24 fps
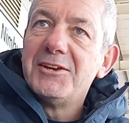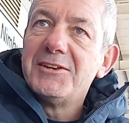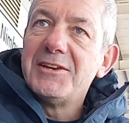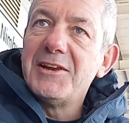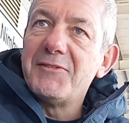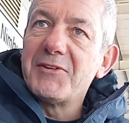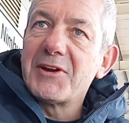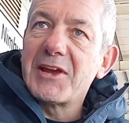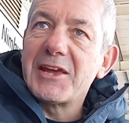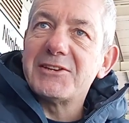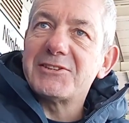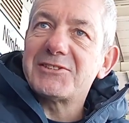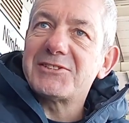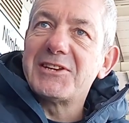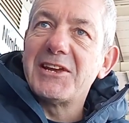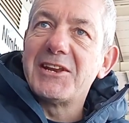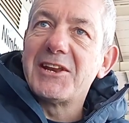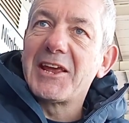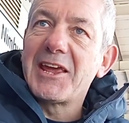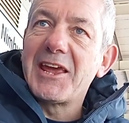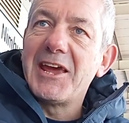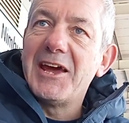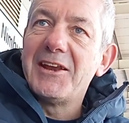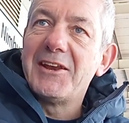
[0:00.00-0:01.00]
Never gets said
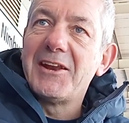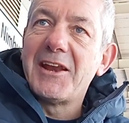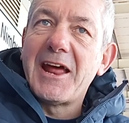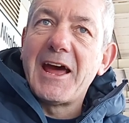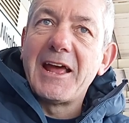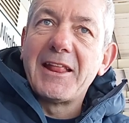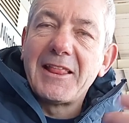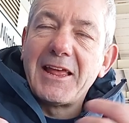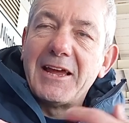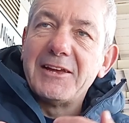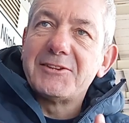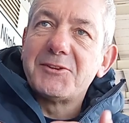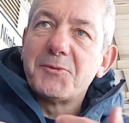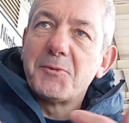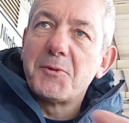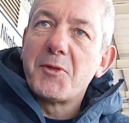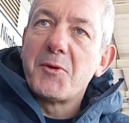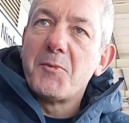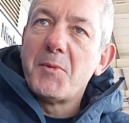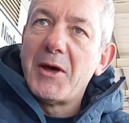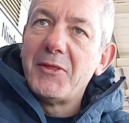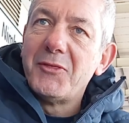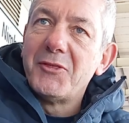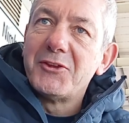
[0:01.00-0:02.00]
again, and I'd like to be
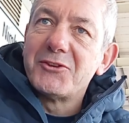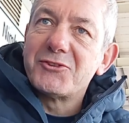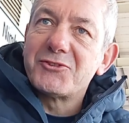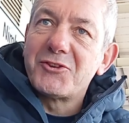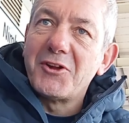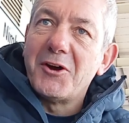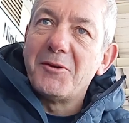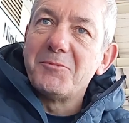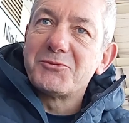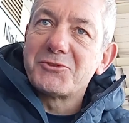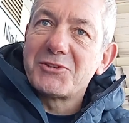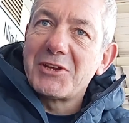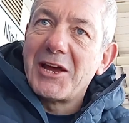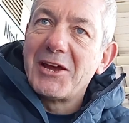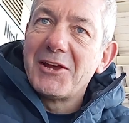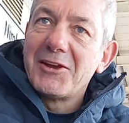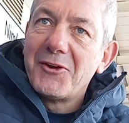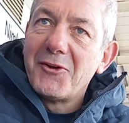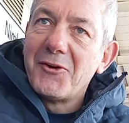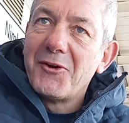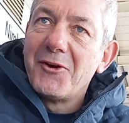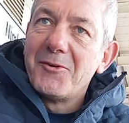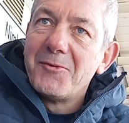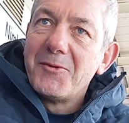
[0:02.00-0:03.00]
the man that stops that.
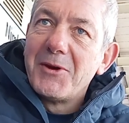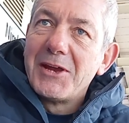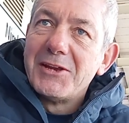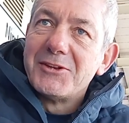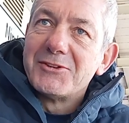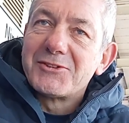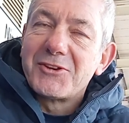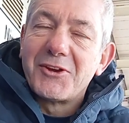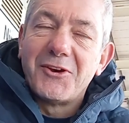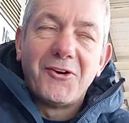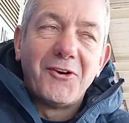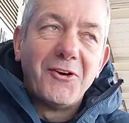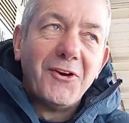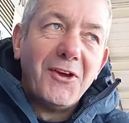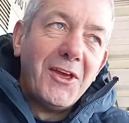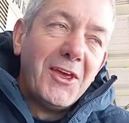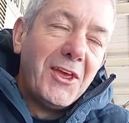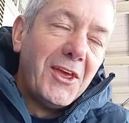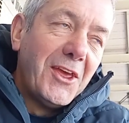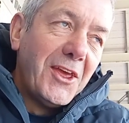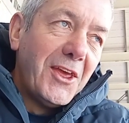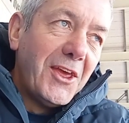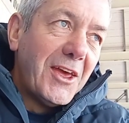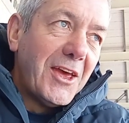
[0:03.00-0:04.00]
You know what I mean? So,
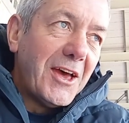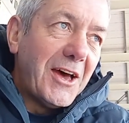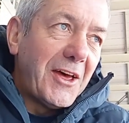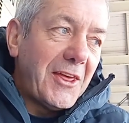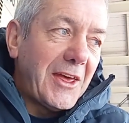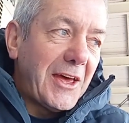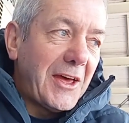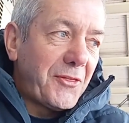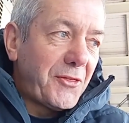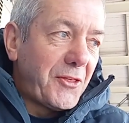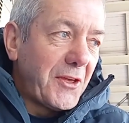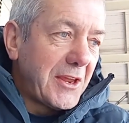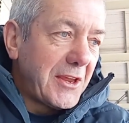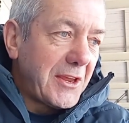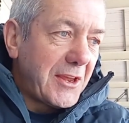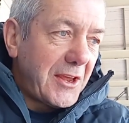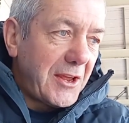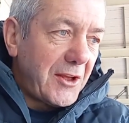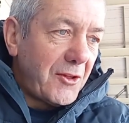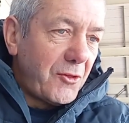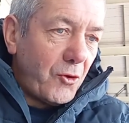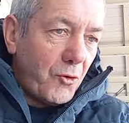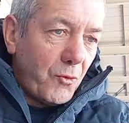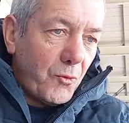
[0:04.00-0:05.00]
I think
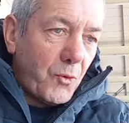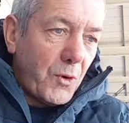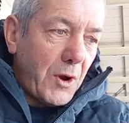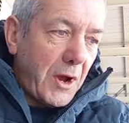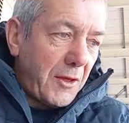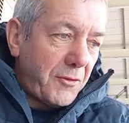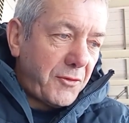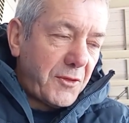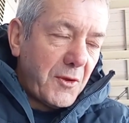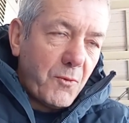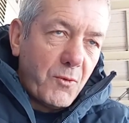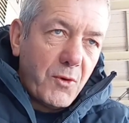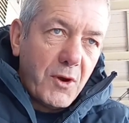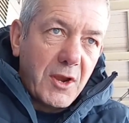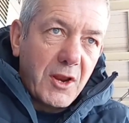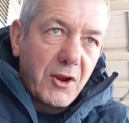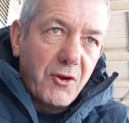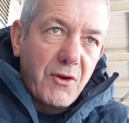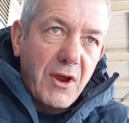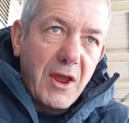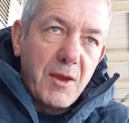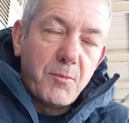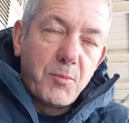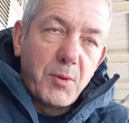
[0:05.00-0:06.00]
we're in a
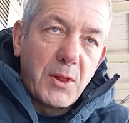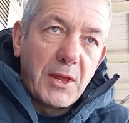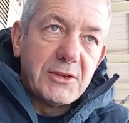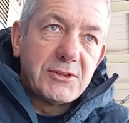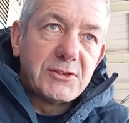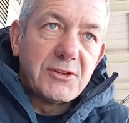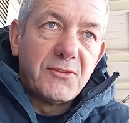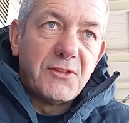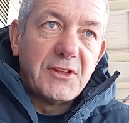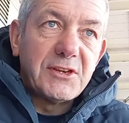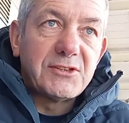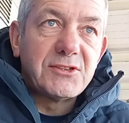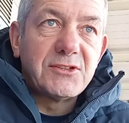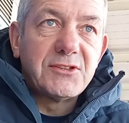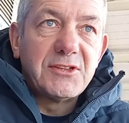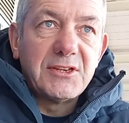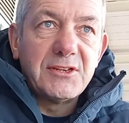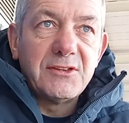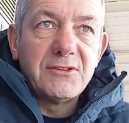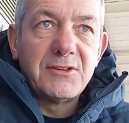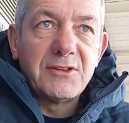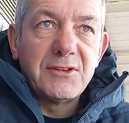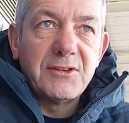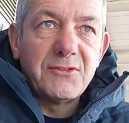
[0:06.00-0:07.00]
great place, and
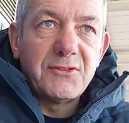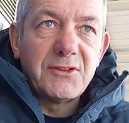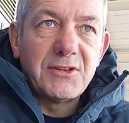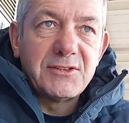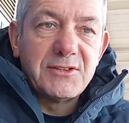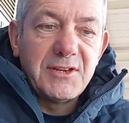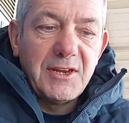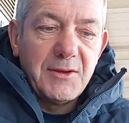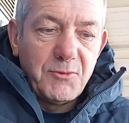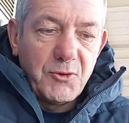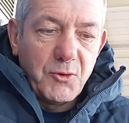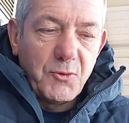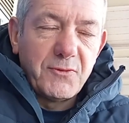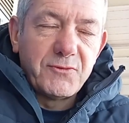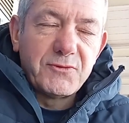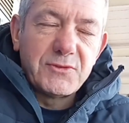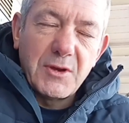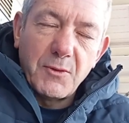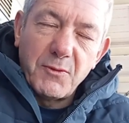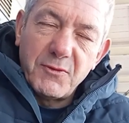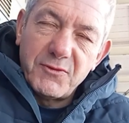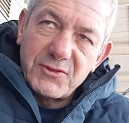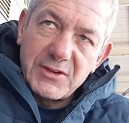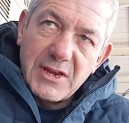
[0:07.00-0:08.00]
the team that we've
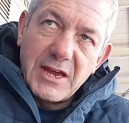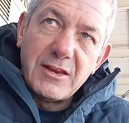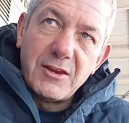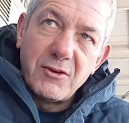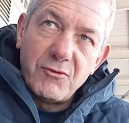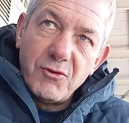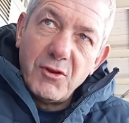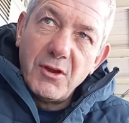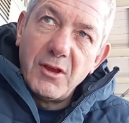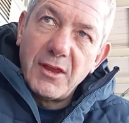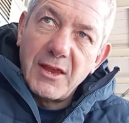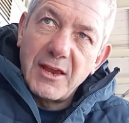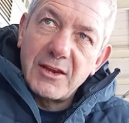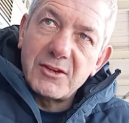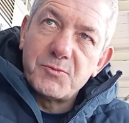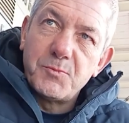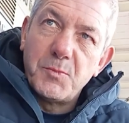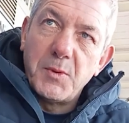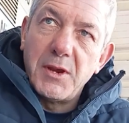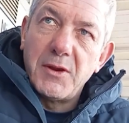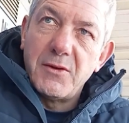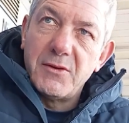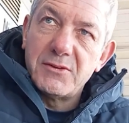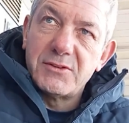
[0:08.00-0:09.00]
signed a really
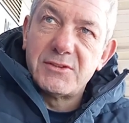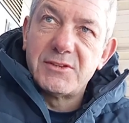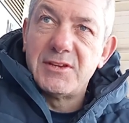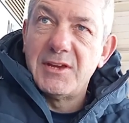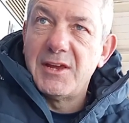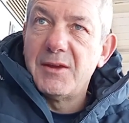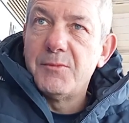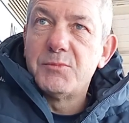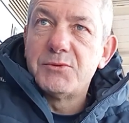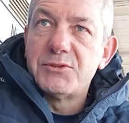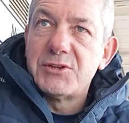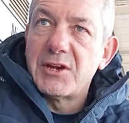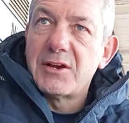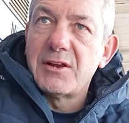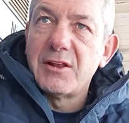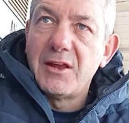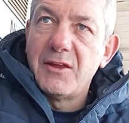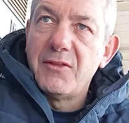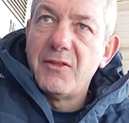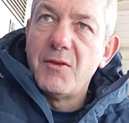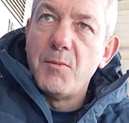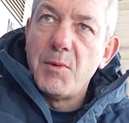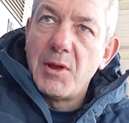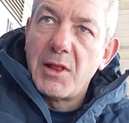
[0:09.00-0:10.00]
experienced team,
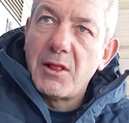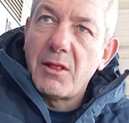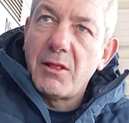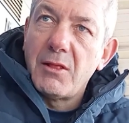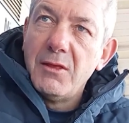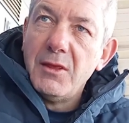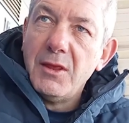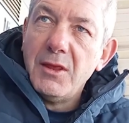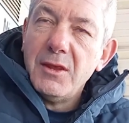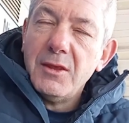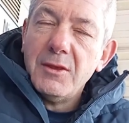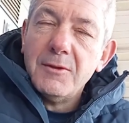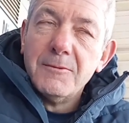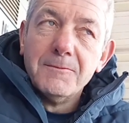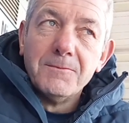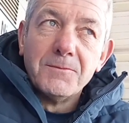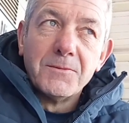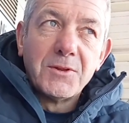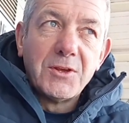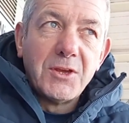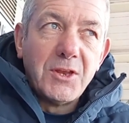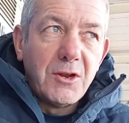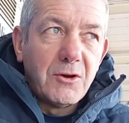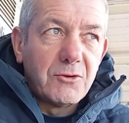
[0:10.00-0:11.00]
particularly in the middle.
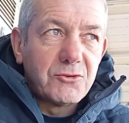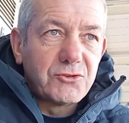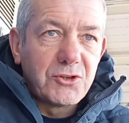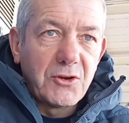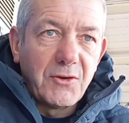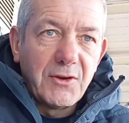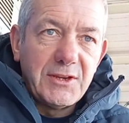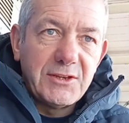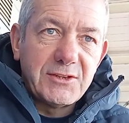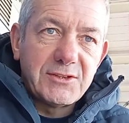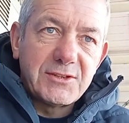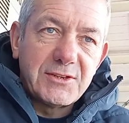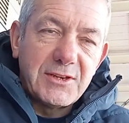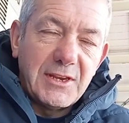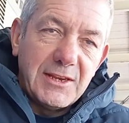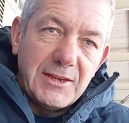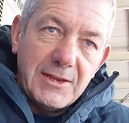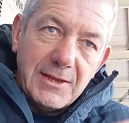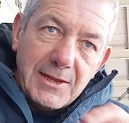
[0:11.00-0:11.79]
Mm-hmm. You know, so it's